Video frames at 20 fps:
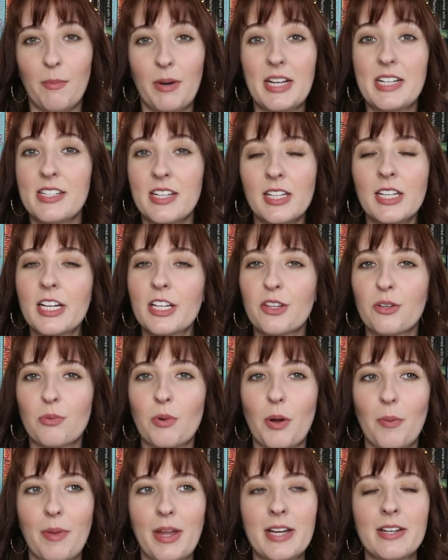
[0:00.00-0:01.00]
But I did like the
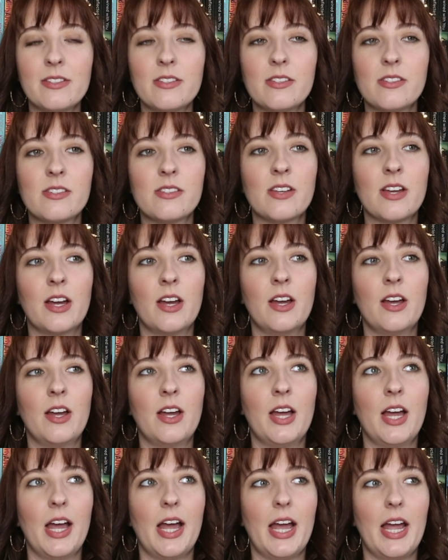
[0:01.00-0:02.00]
romance
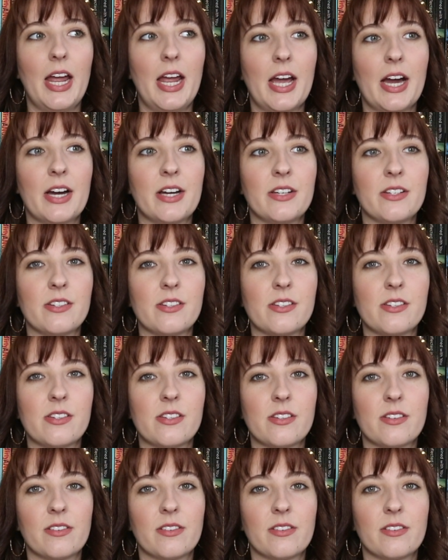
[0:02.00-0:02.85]
and